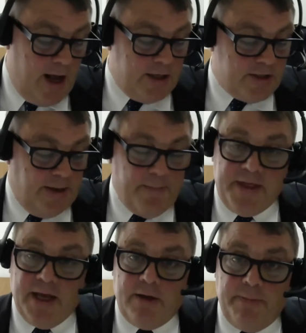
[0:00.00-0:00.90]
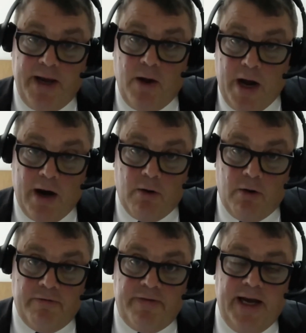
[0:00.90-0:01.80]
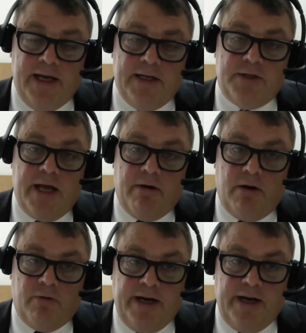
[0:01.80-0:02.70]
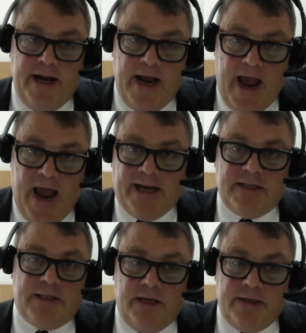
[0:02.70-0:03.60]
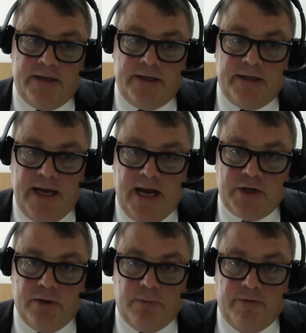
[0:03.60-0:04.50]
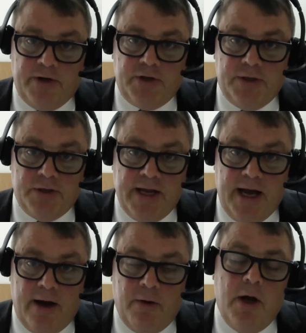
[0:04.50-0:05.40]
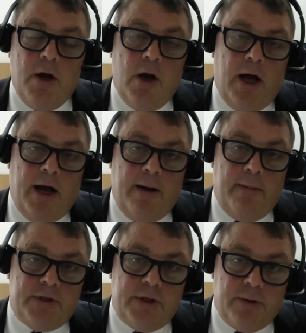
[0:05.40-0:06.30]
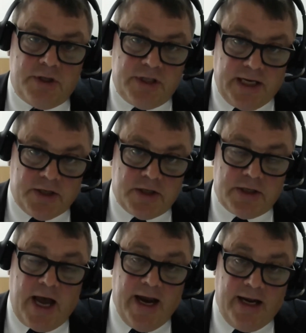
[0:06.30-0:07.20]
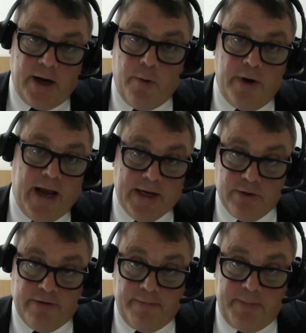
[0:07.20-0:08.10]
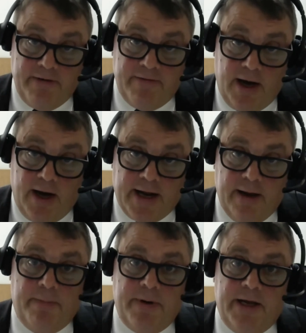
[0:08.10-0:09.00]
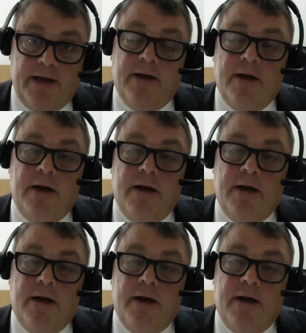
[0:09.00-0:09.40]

Something to be aware of is there are really excellent international provisions now to assist a liquidator of a BVI company